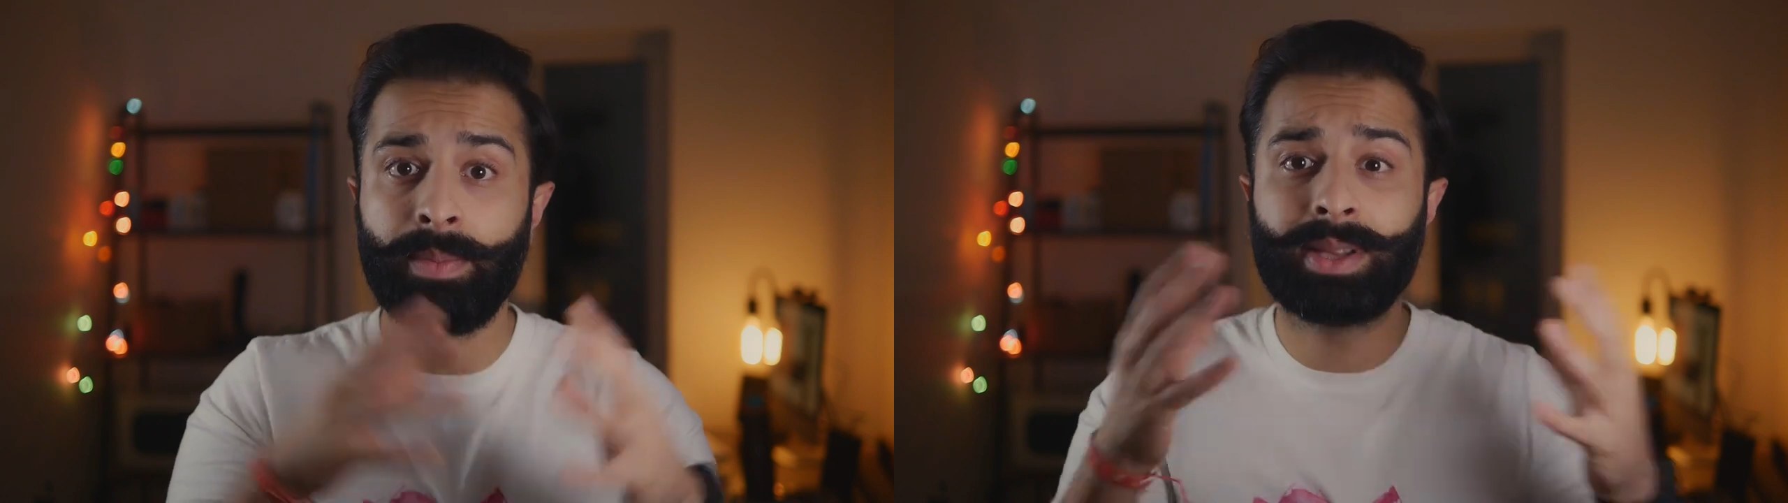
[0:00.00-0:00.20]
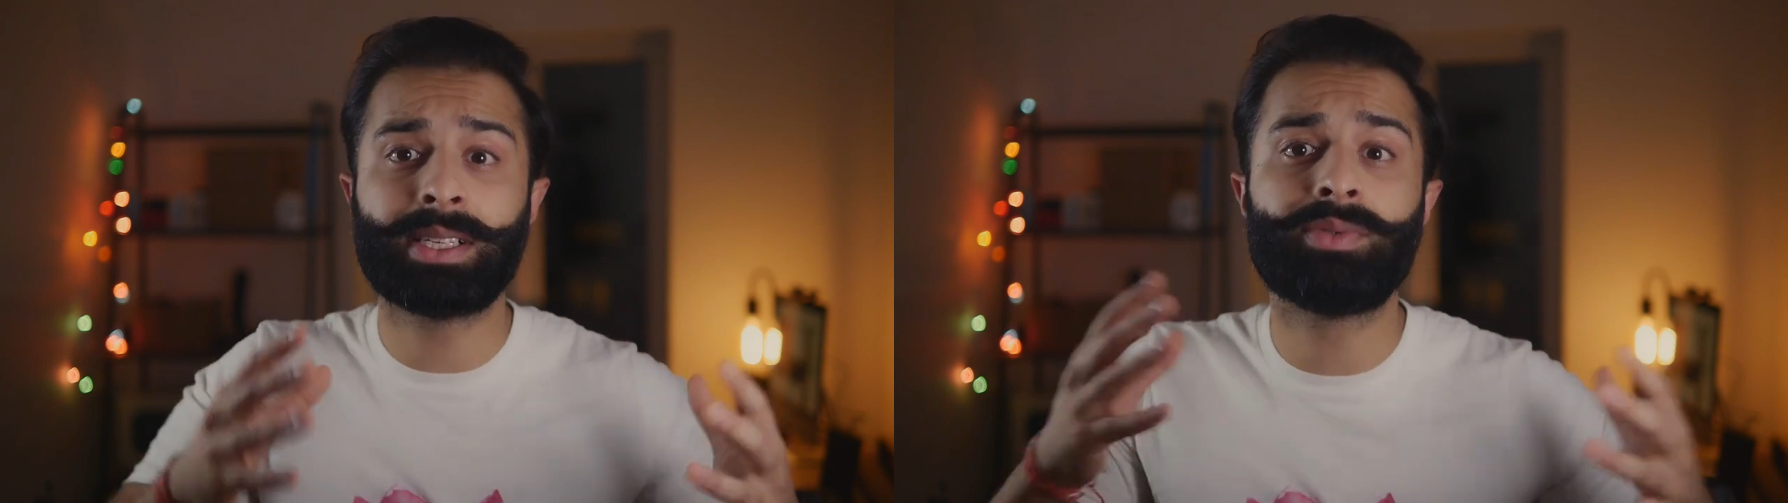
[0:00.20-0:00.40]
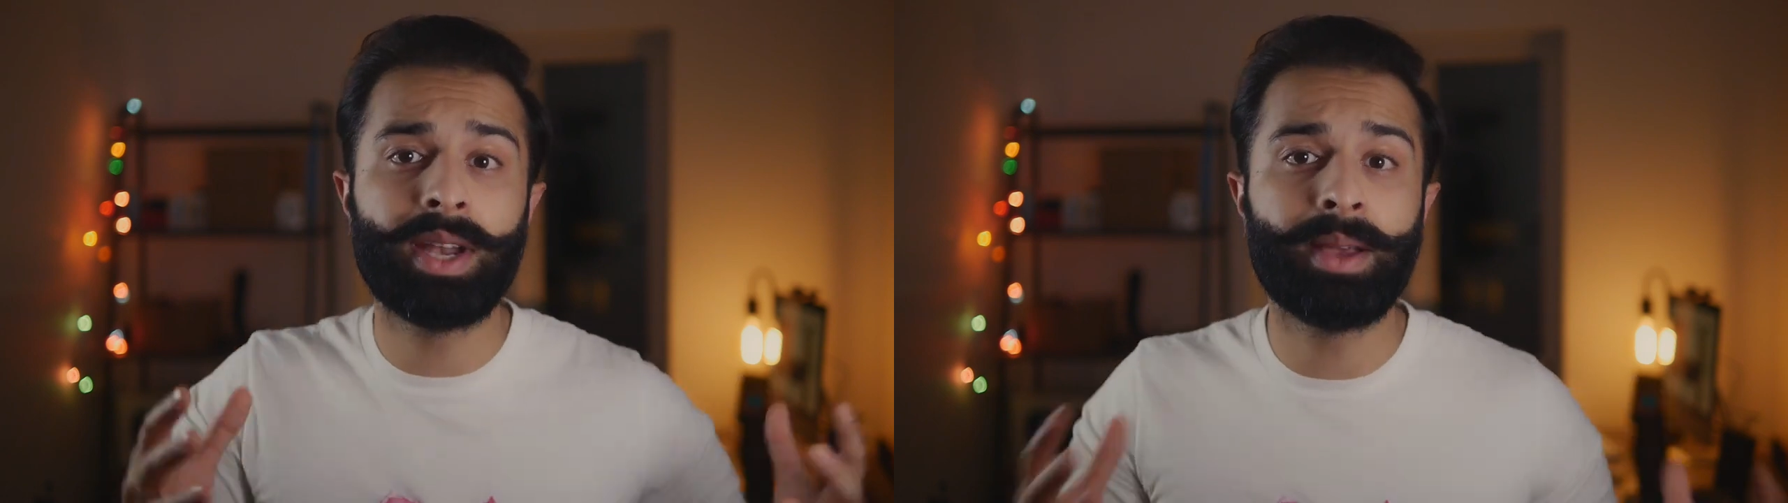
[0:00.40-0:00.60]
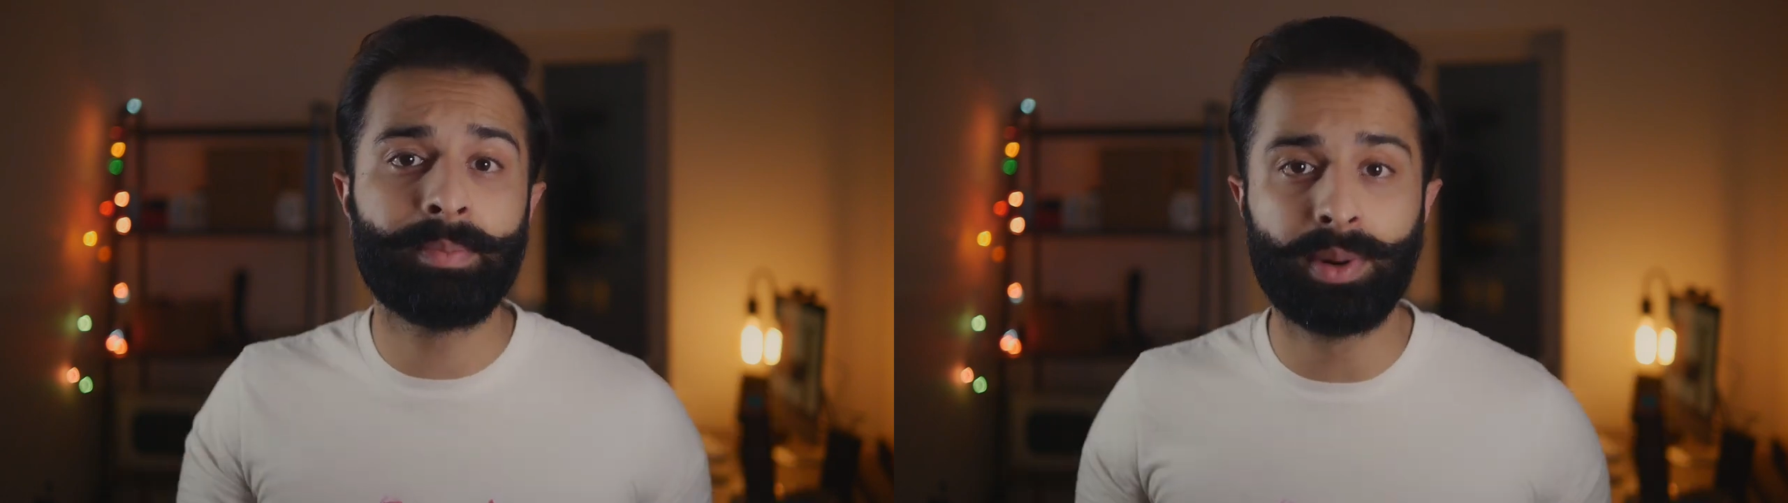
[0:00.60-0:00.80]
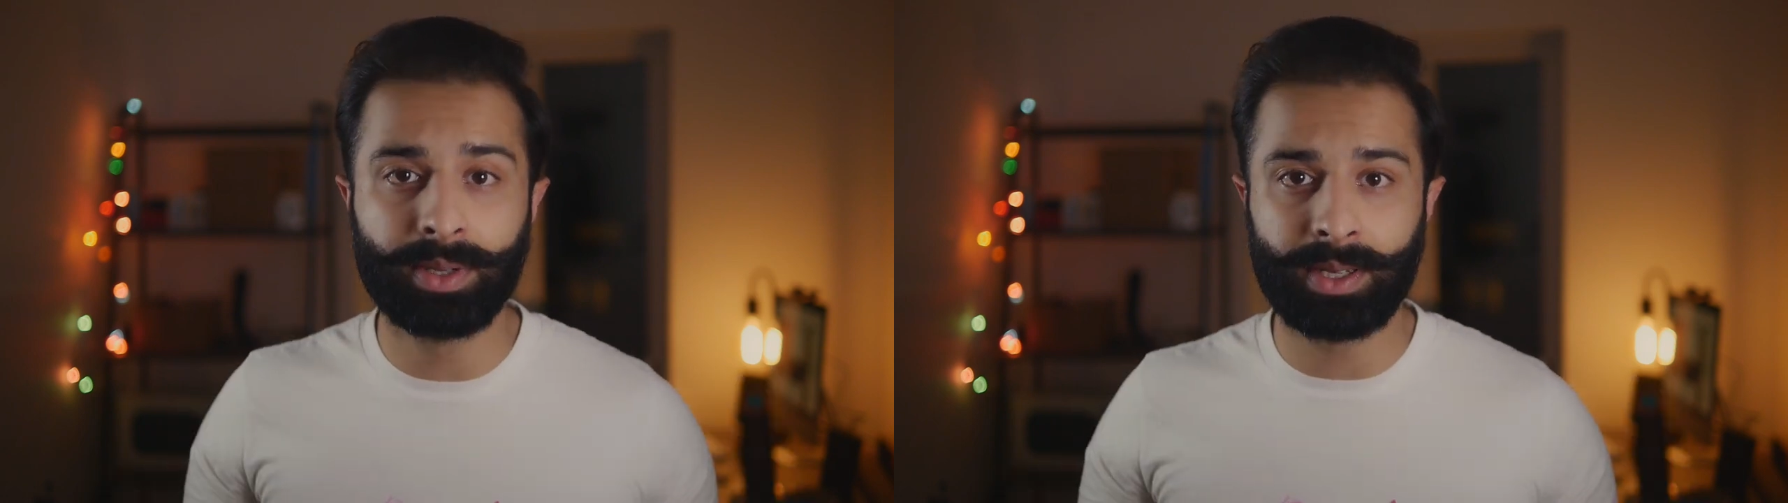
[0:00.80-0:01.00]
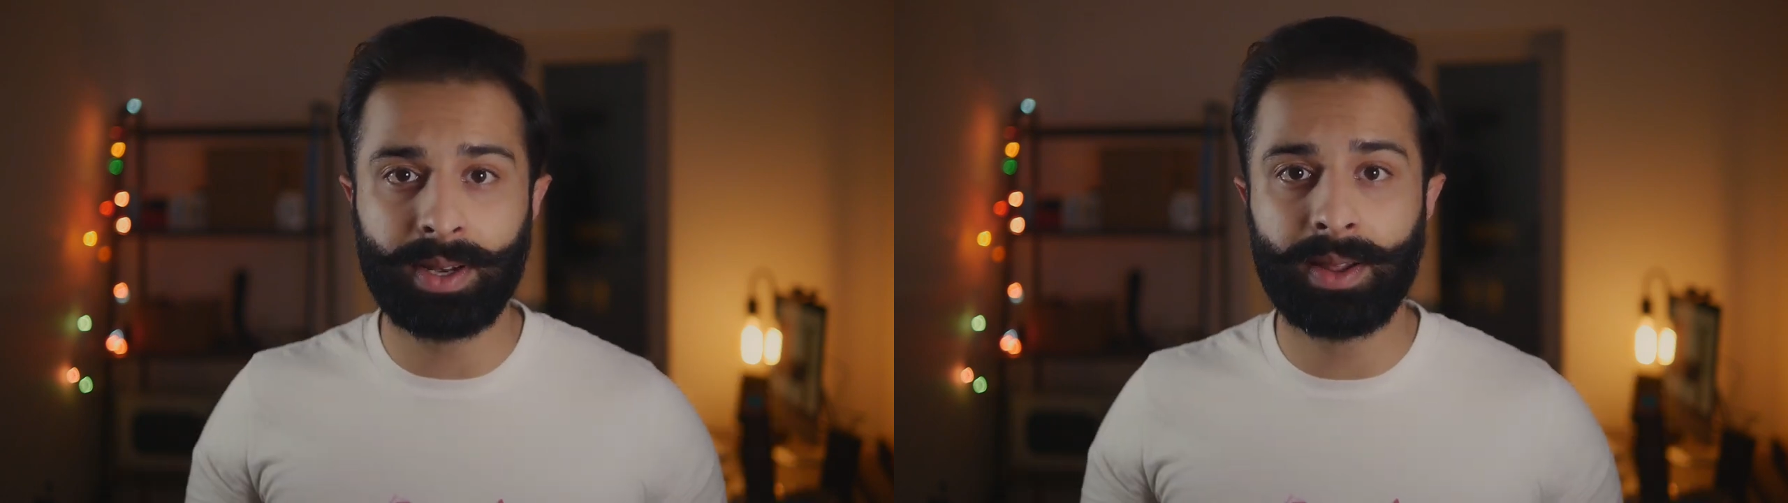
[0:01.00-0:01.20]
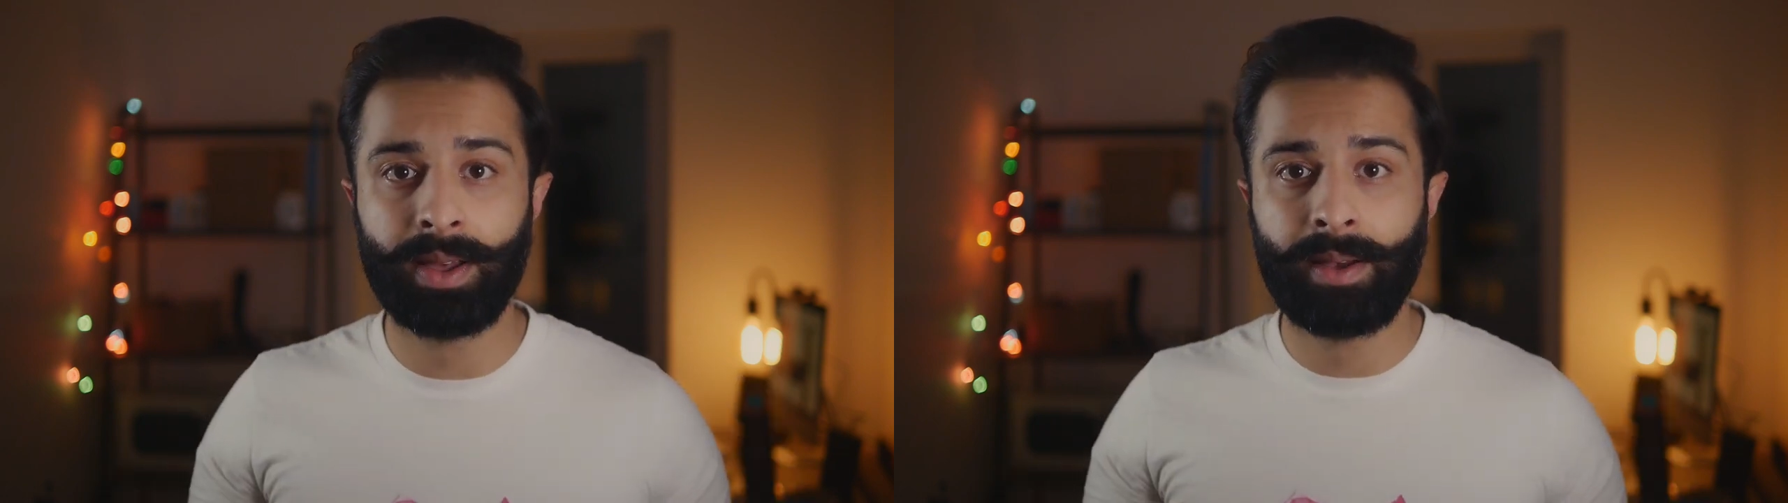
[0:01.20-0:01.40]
because it's really important.